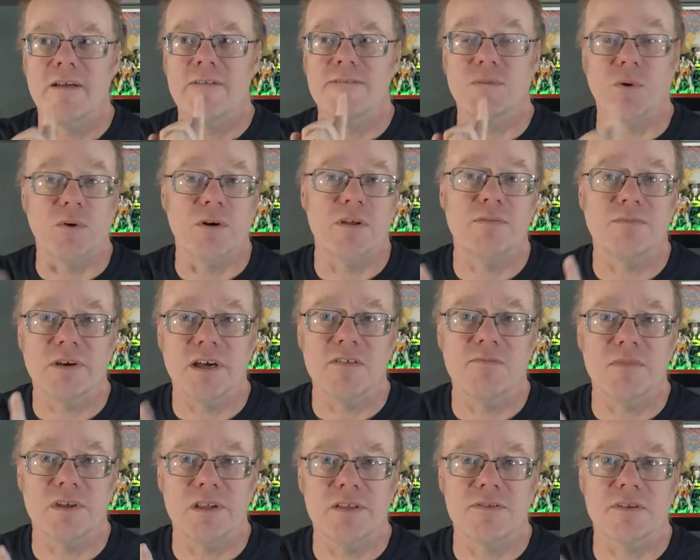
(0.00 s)

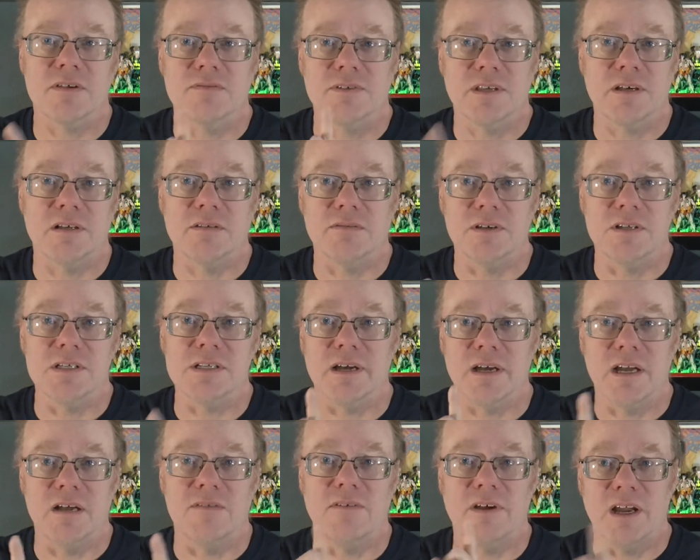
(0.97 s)
45 minutes of television
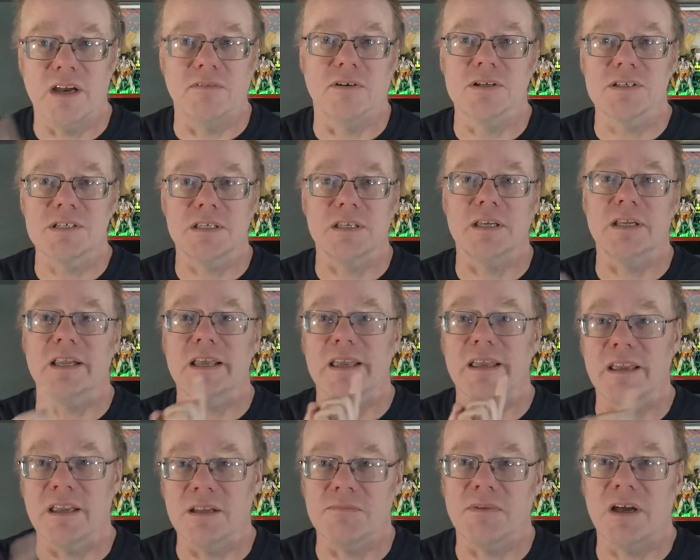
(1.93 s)
I have ever seen
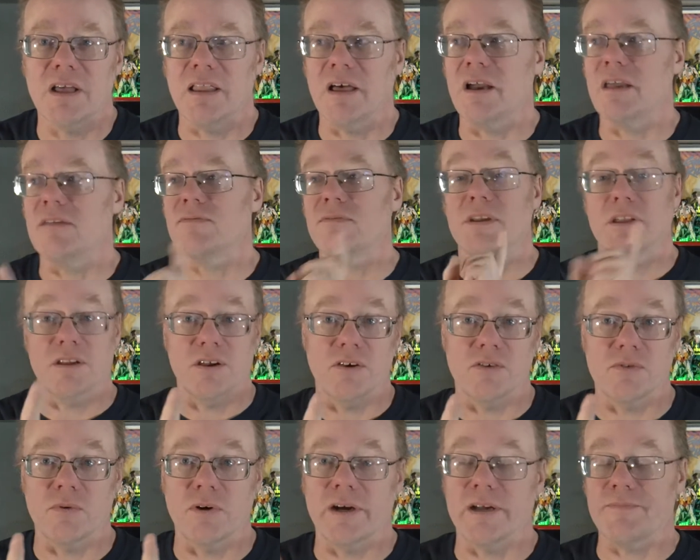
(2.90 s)
in my life. And
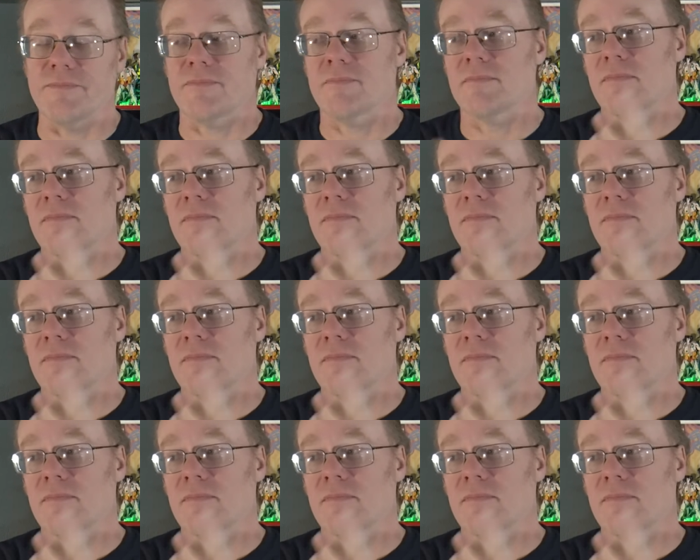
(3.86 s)
here's why.